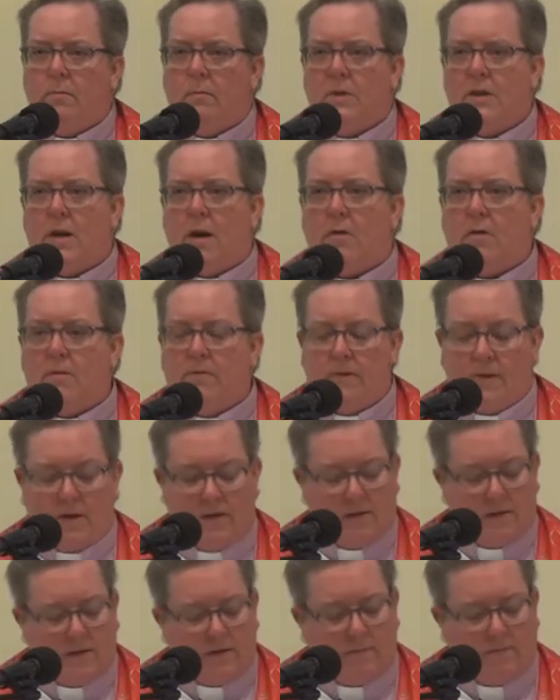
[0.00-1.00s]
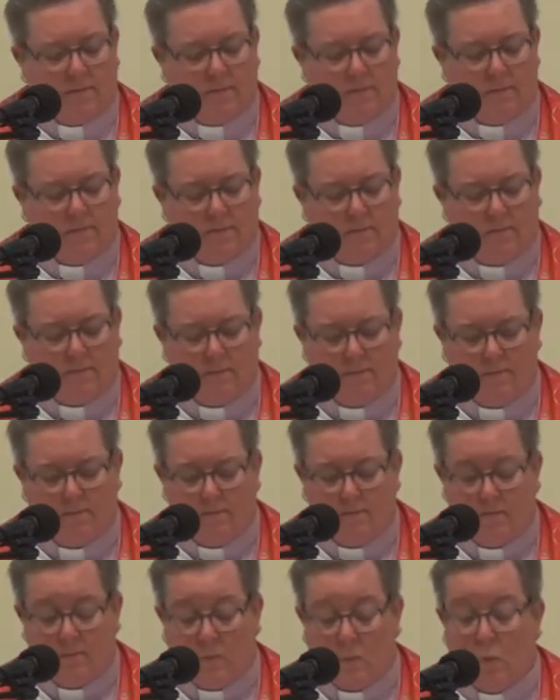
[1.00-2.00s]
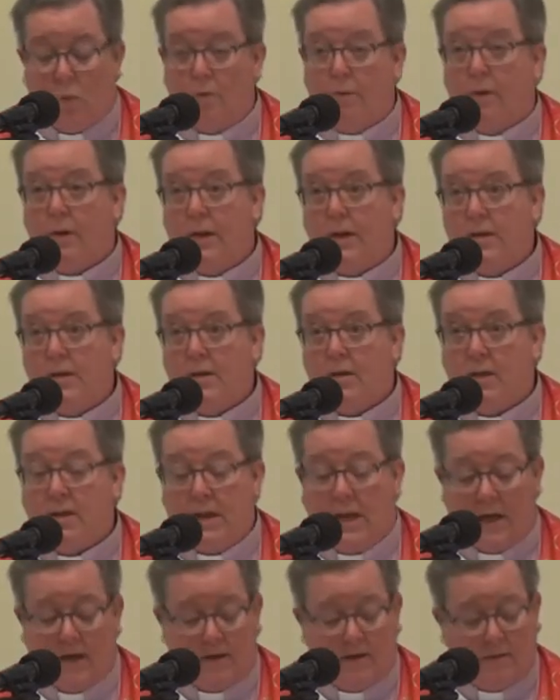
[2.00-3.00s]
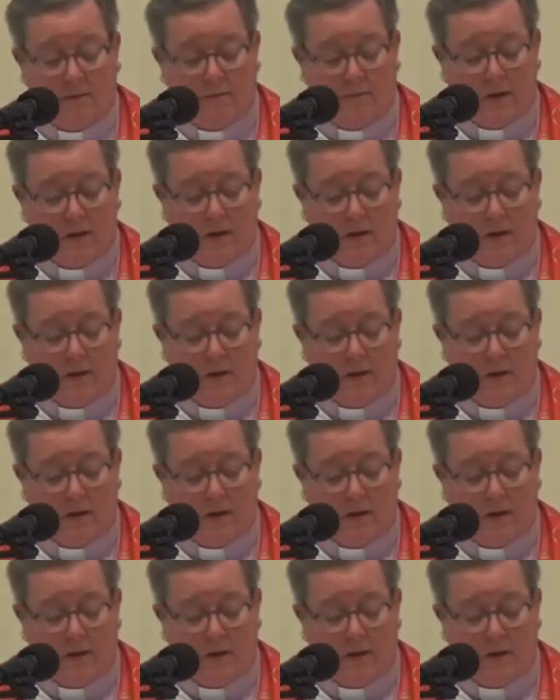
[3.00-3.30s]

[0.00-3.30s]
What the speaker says: sacrifice, or at least the dead.